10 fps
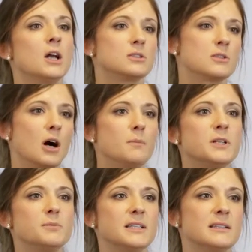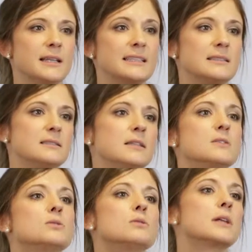to complement an
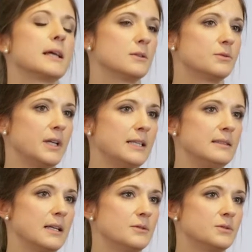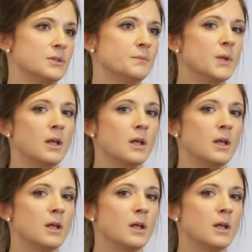existing toolkit of ETFs.